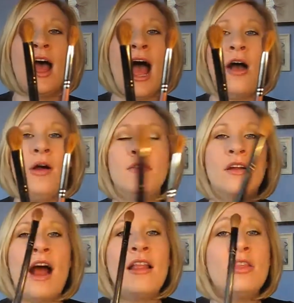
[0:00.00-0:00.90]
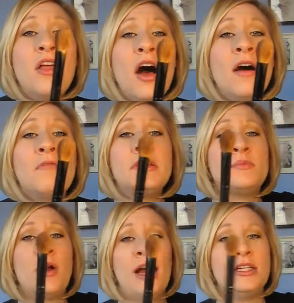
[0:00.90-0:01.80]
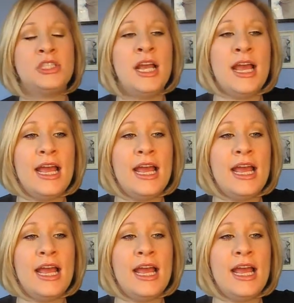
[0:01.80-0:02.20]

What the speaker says: However, I love this brush.